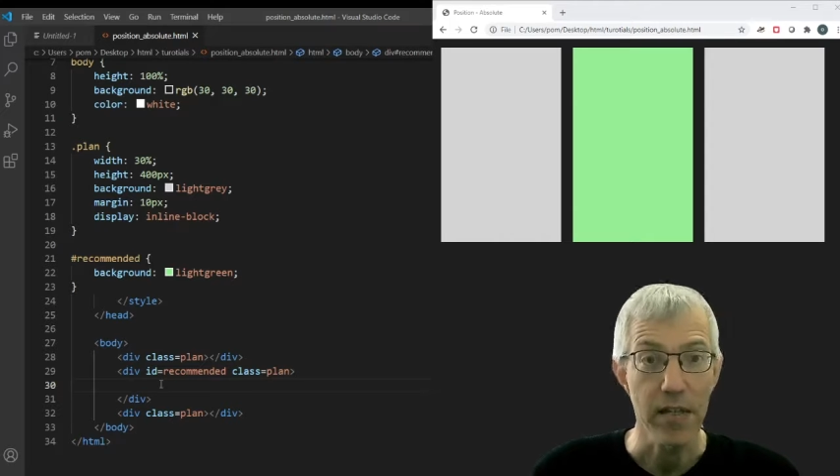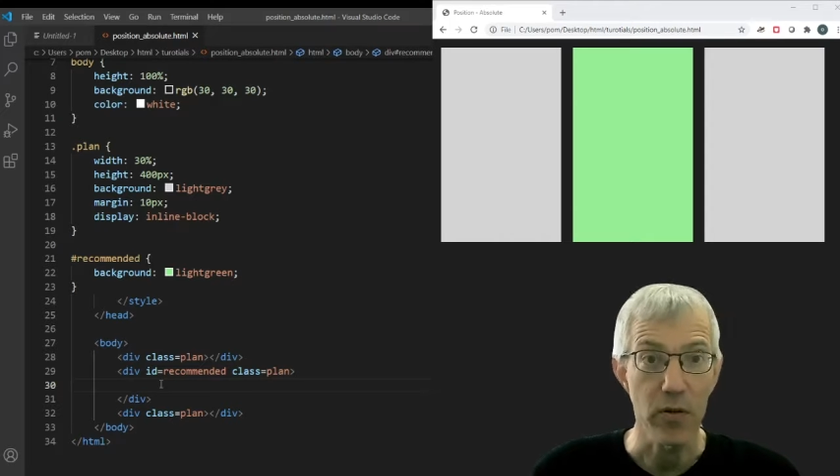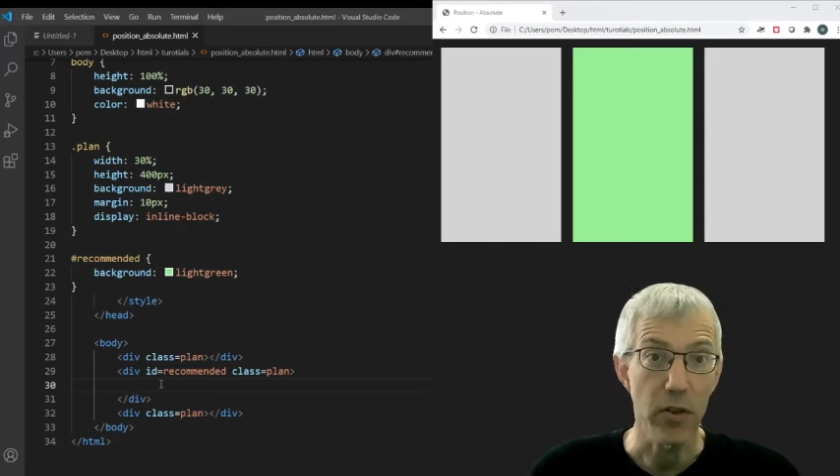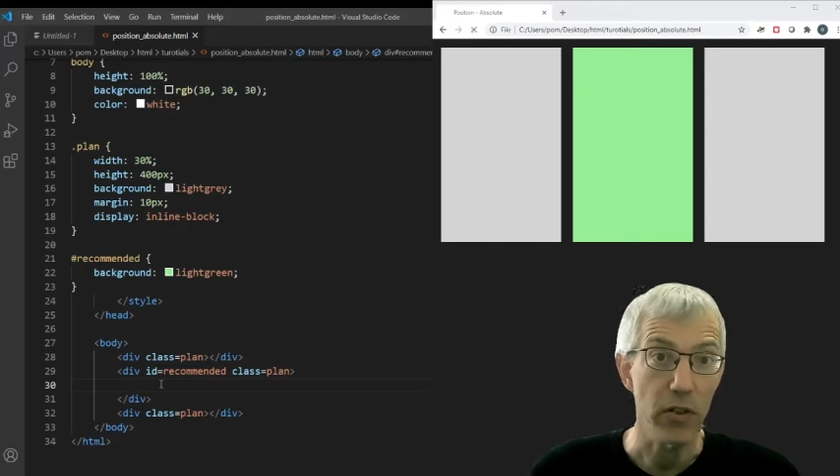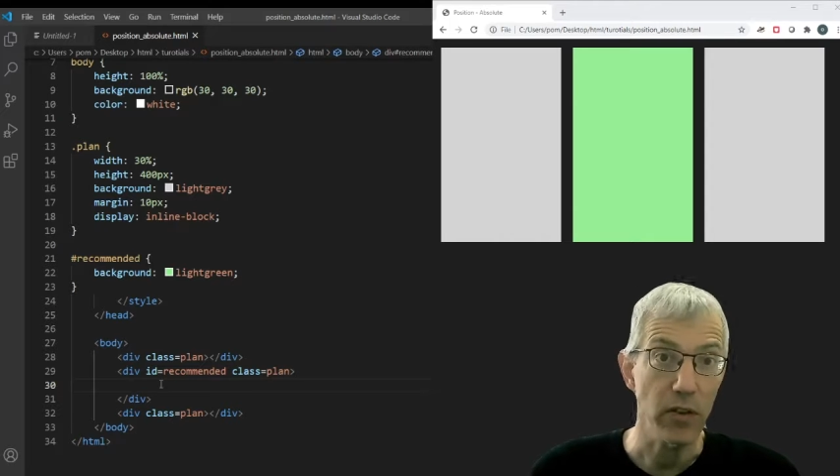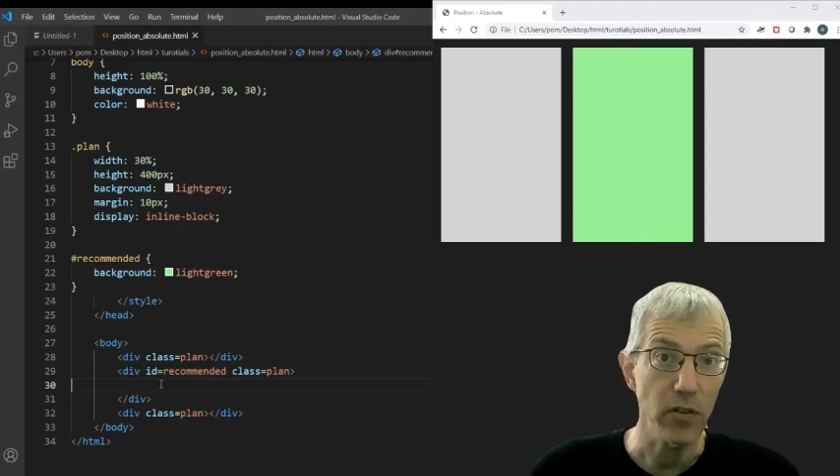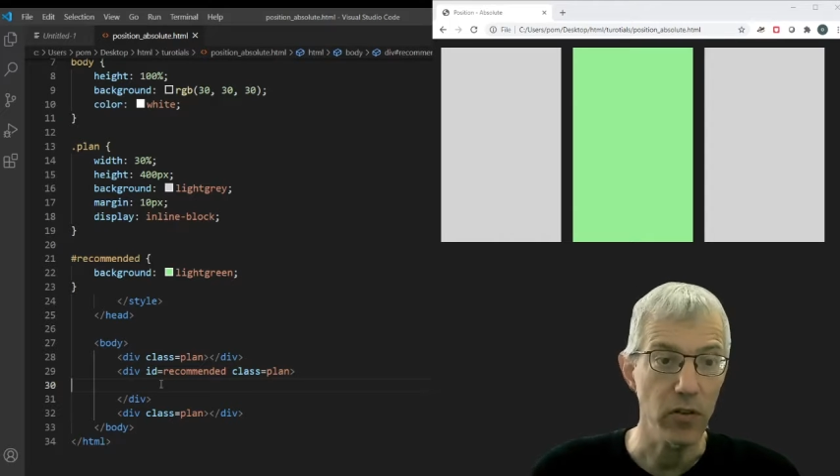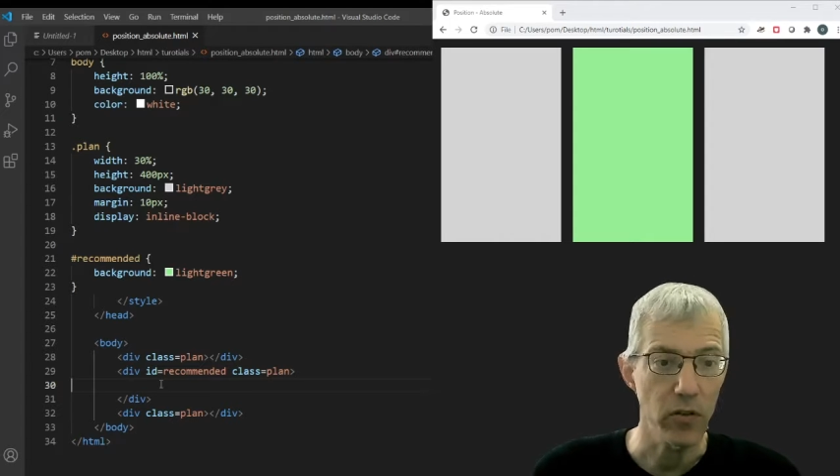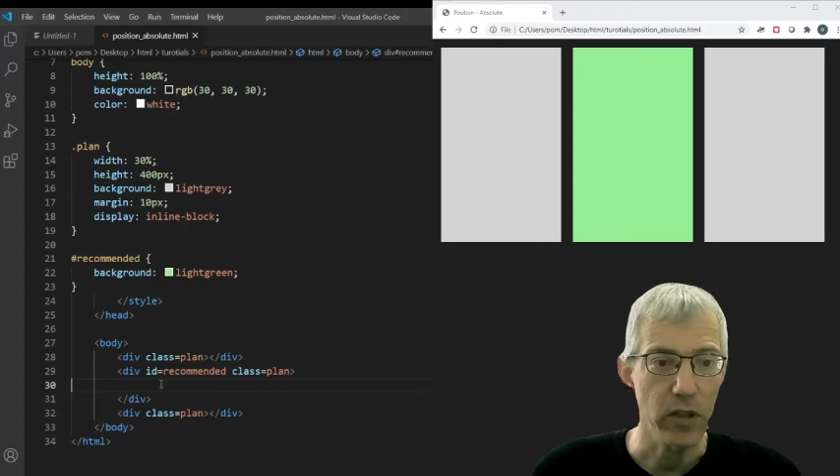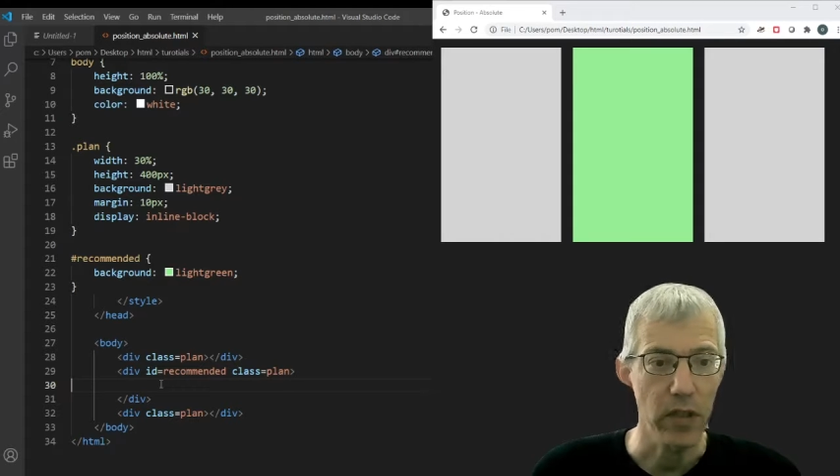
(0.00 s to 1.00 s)
So in order
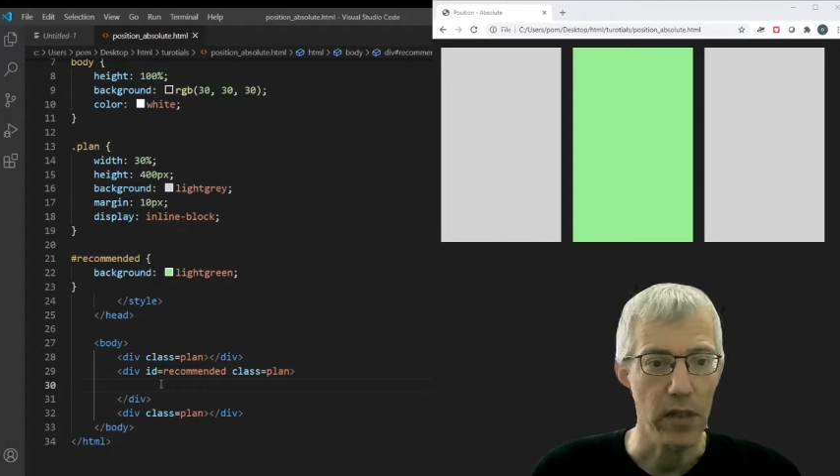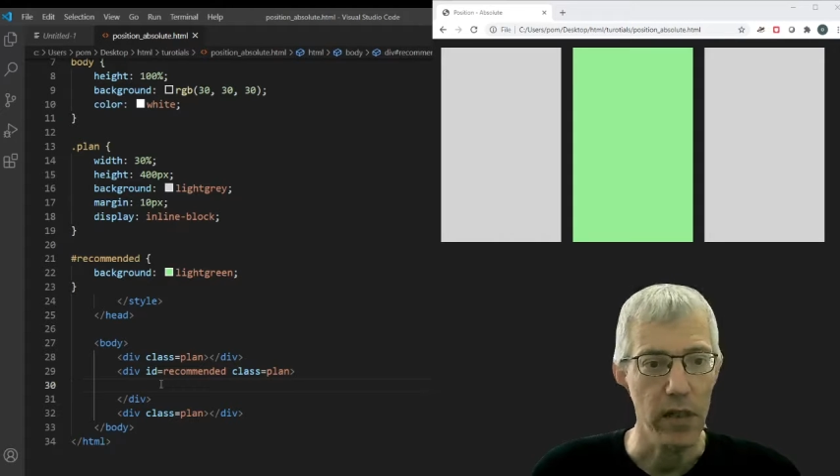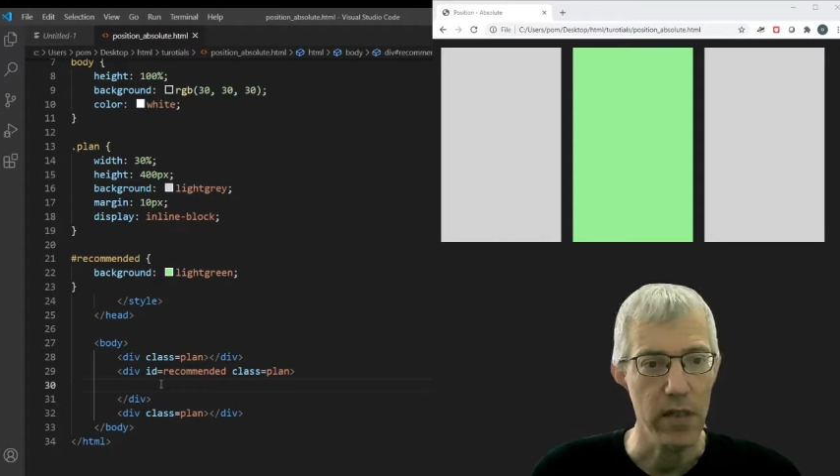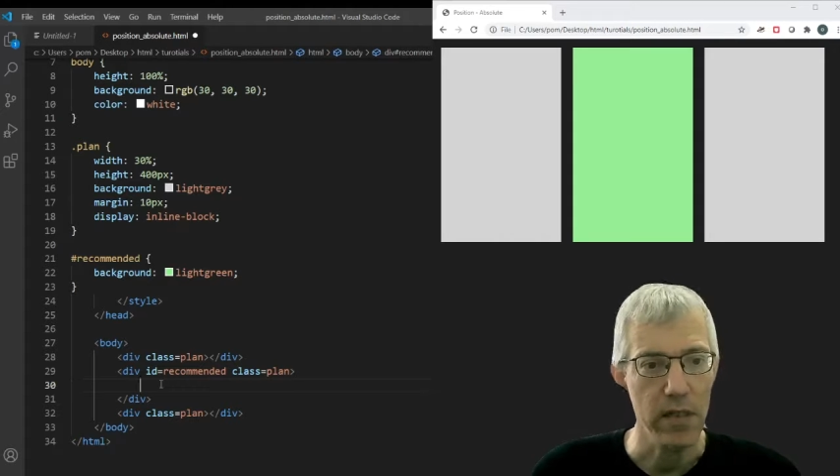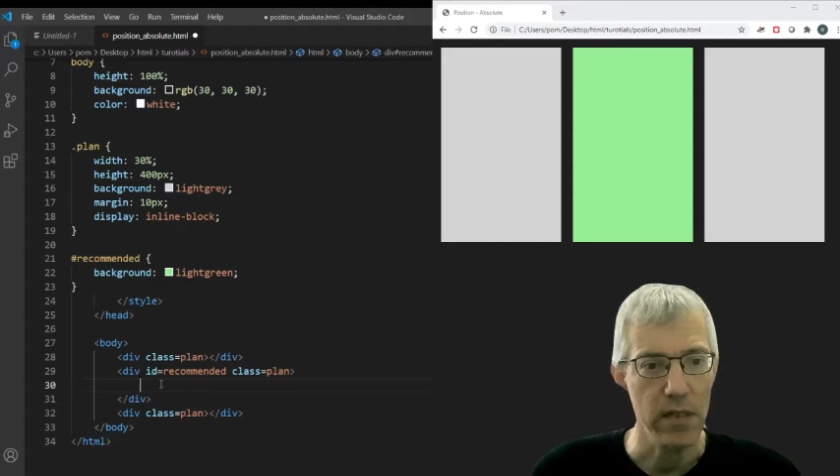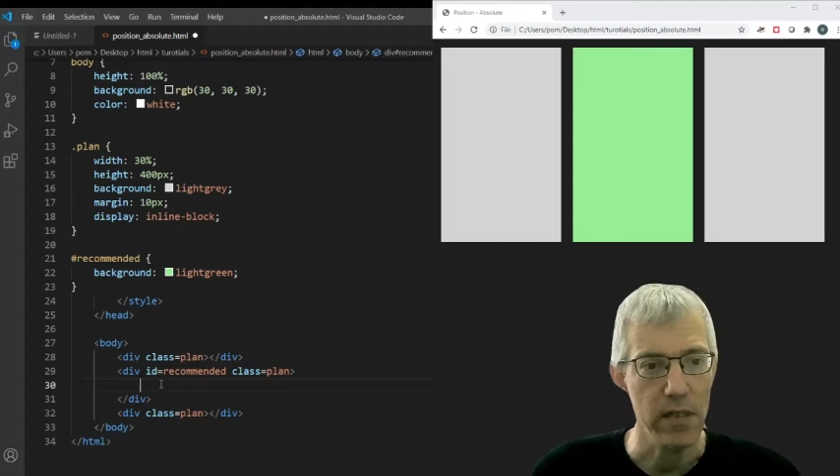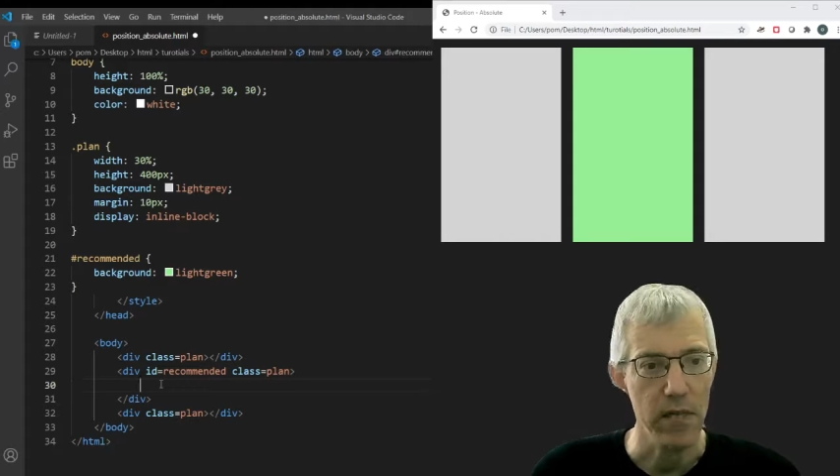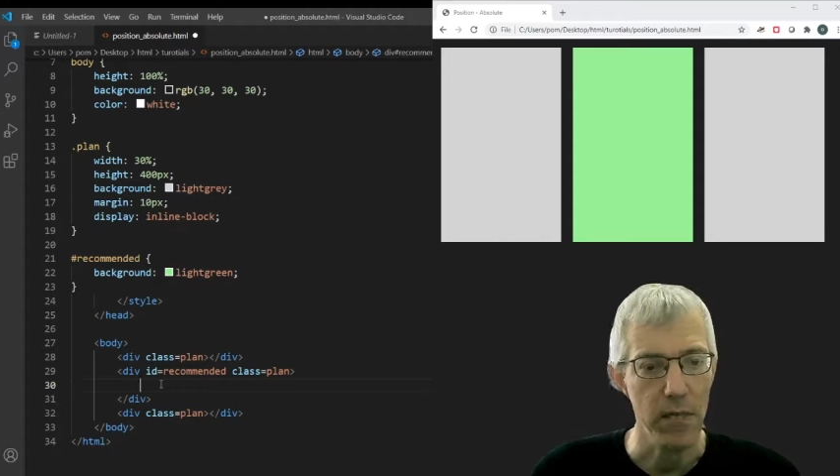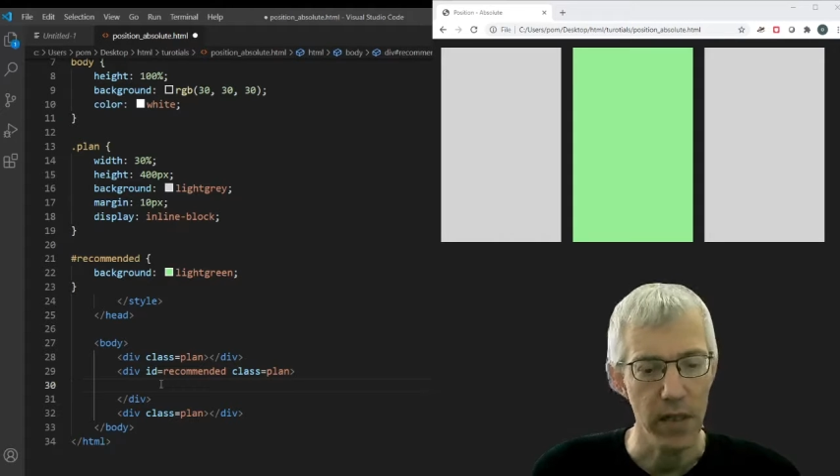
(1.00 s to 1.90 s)
to do it, let's